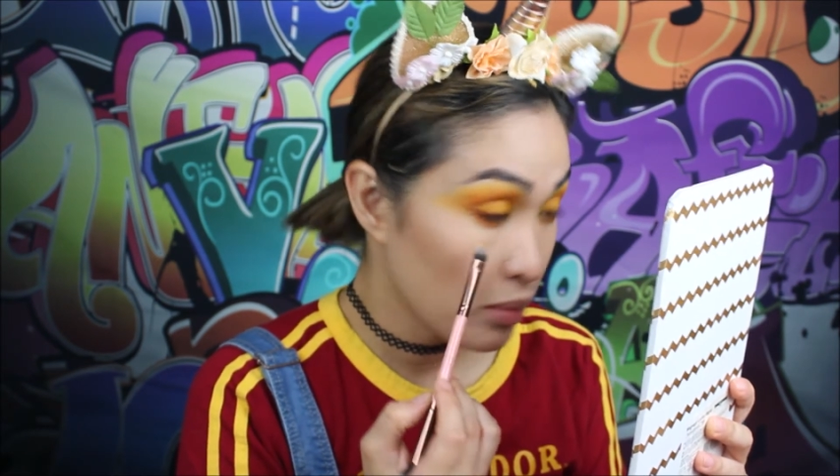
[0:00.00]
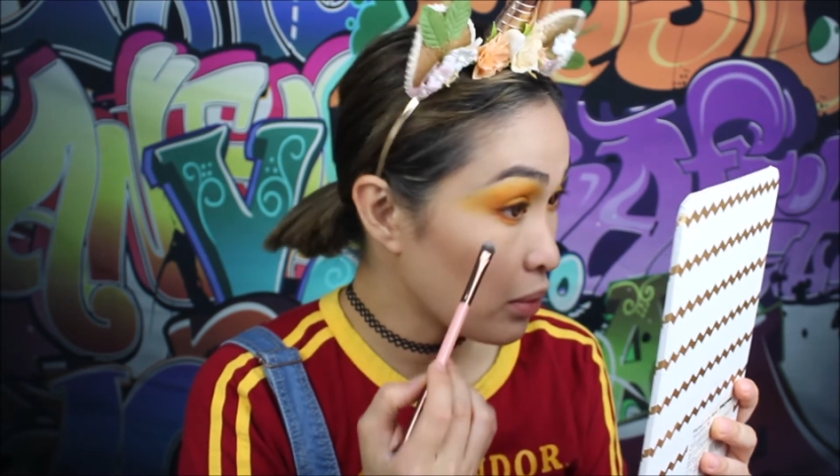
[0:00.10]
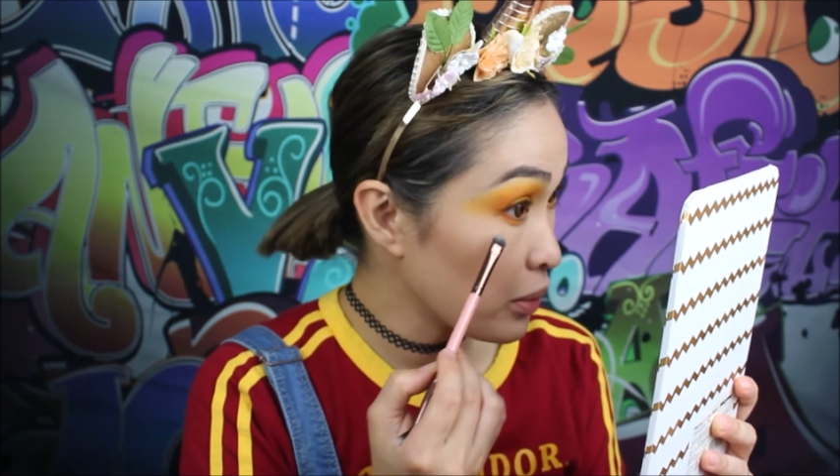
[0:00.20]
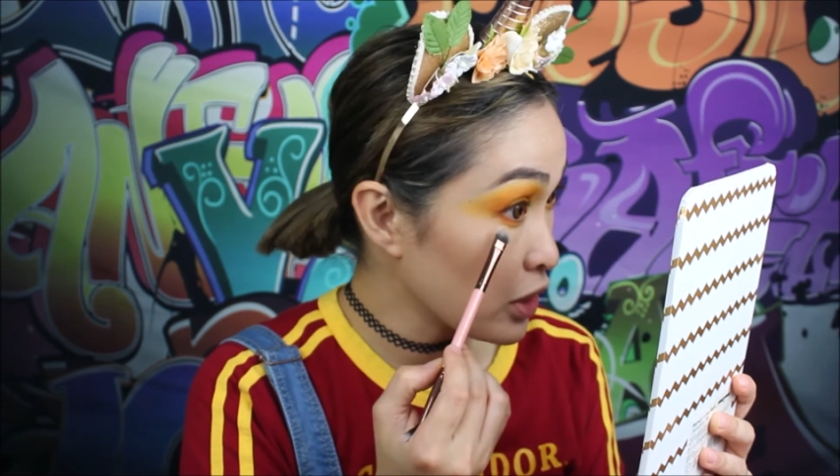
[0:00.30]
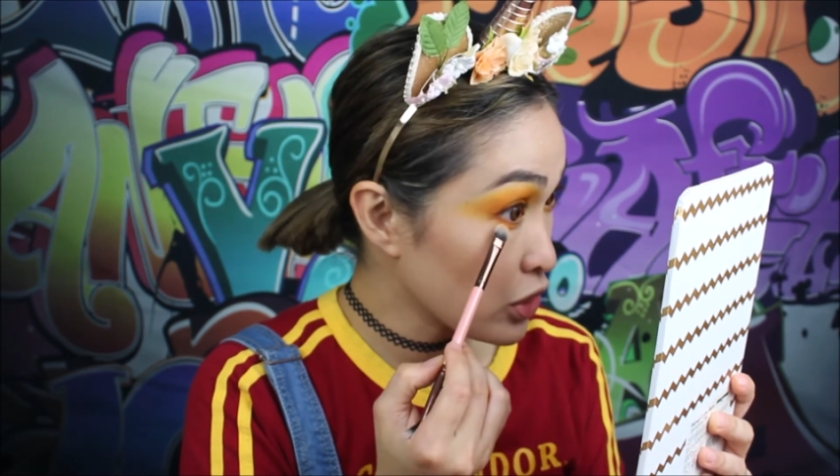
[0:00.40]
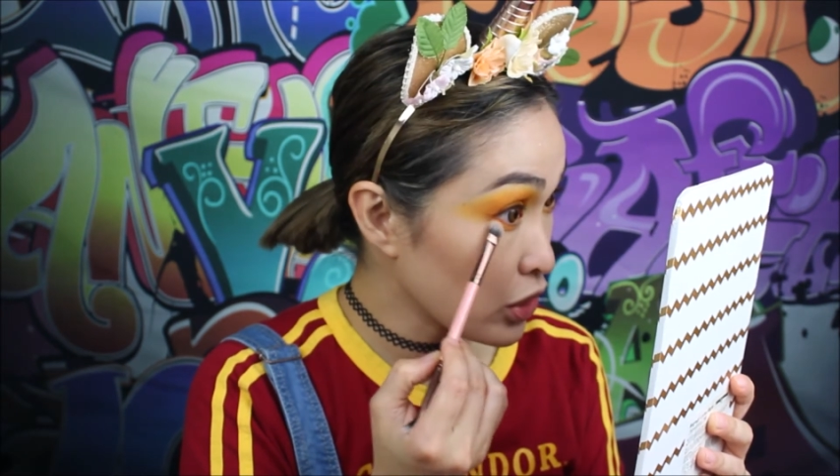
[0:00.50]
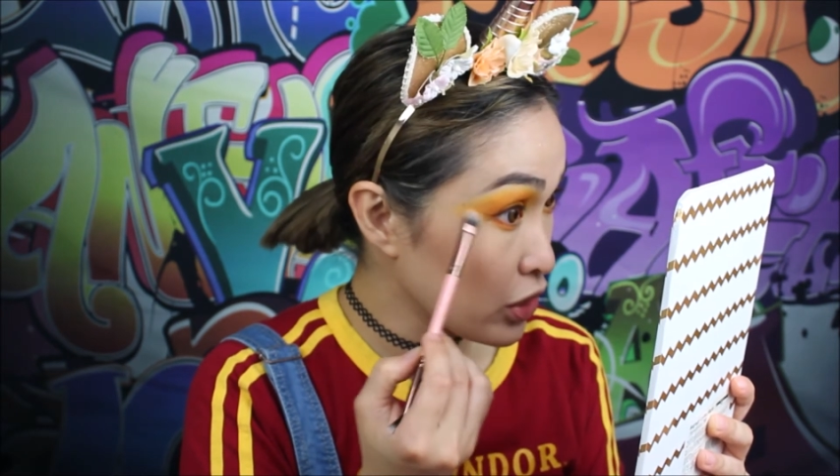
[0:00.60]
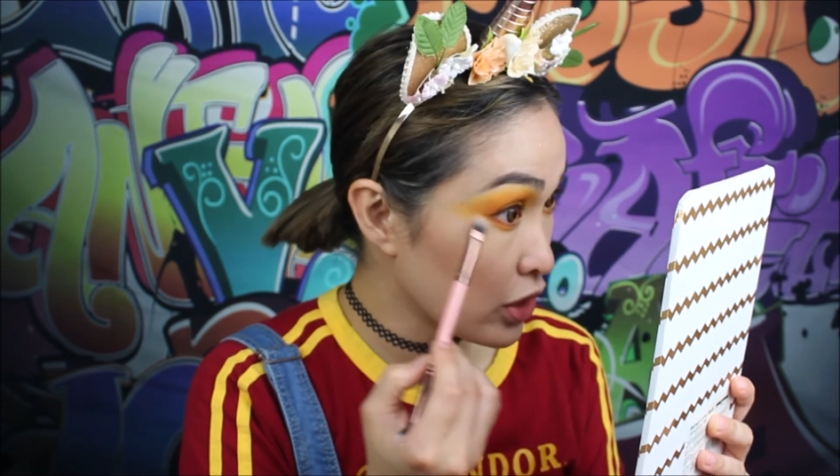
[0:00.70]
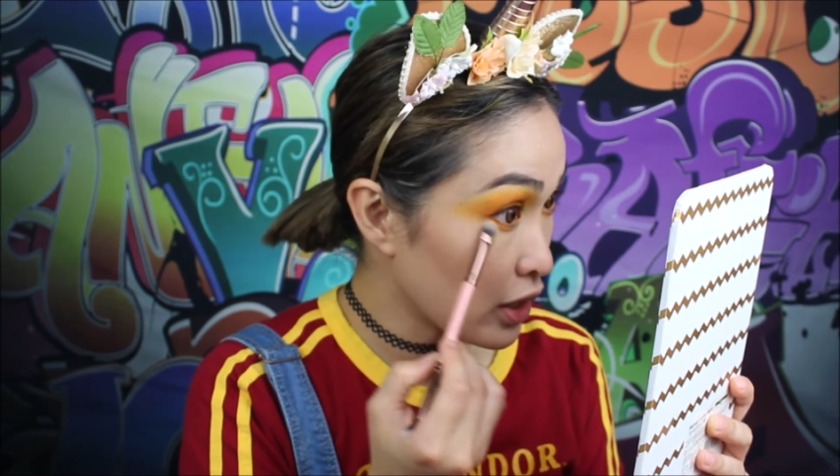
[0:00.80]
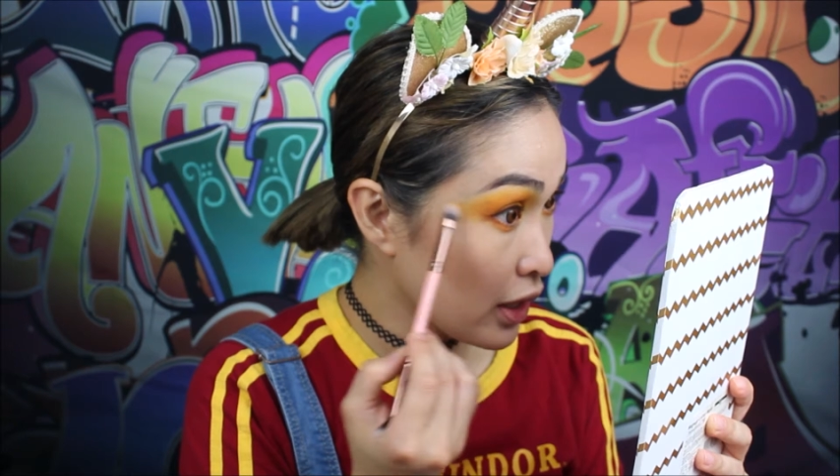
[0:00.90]
but make sure
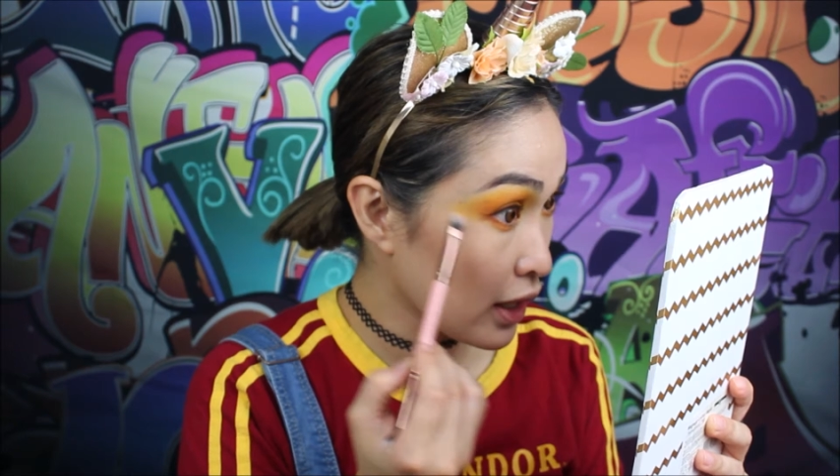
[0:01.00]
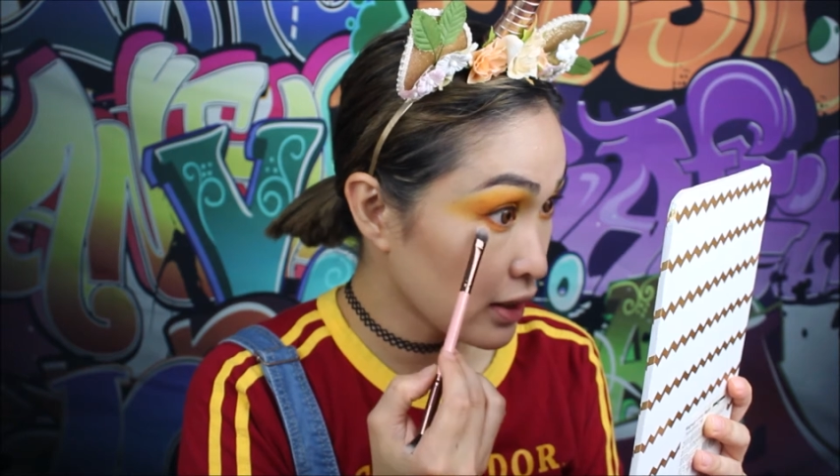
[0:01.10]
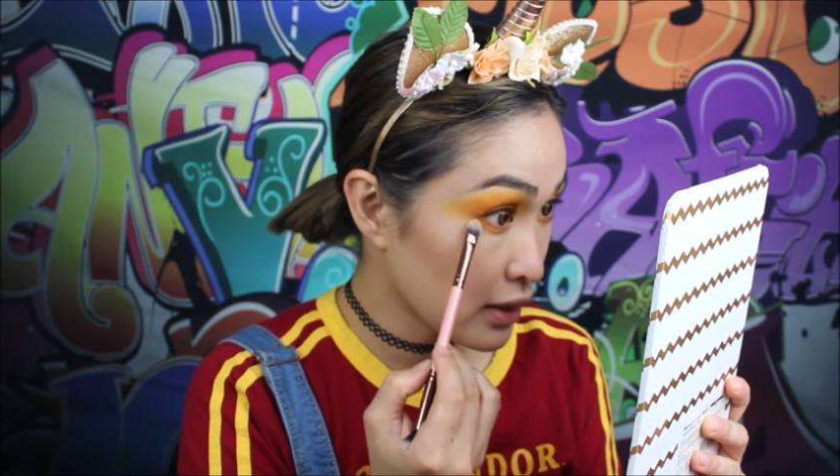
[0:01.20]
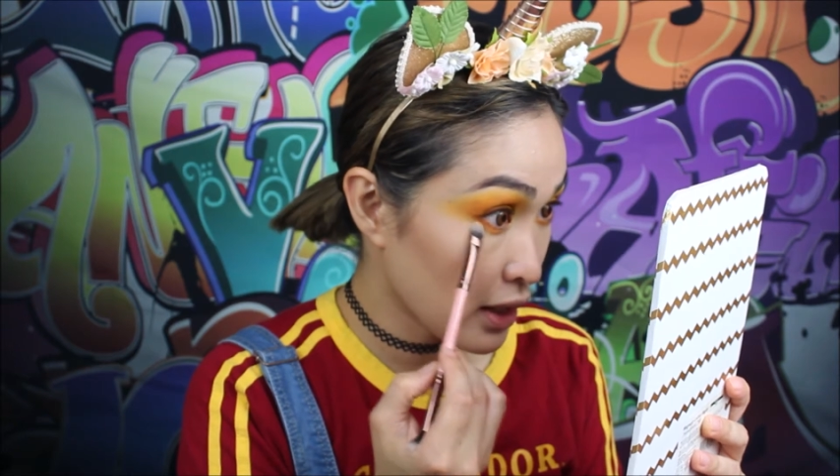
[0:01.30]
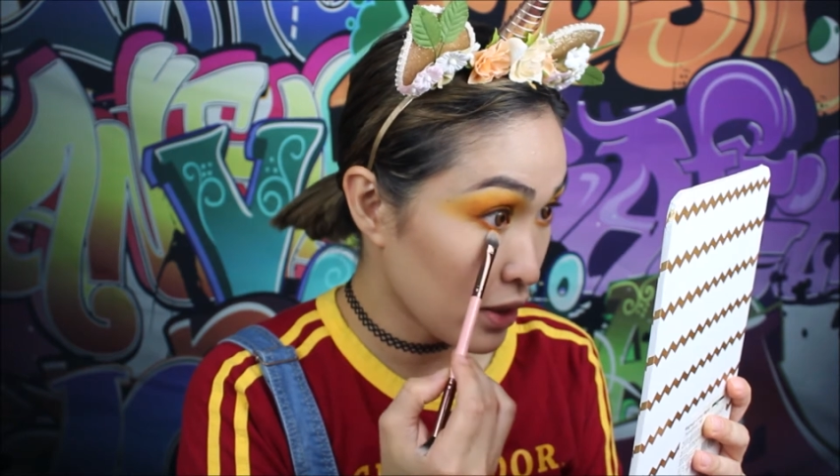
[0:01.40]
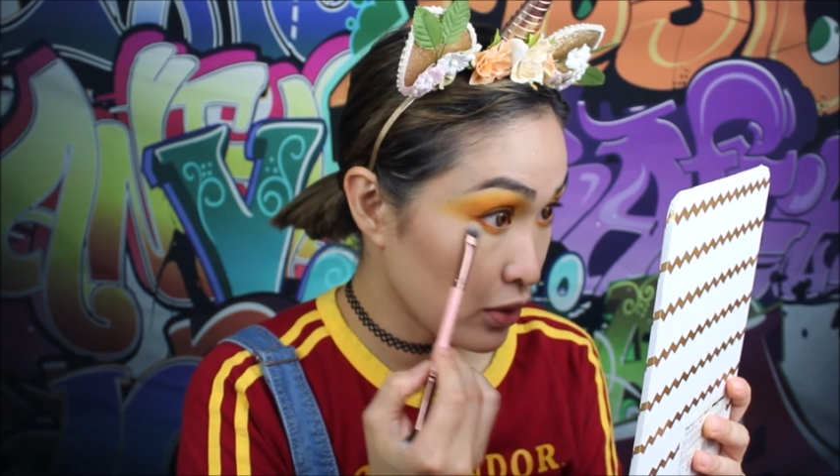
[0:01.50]
you connect that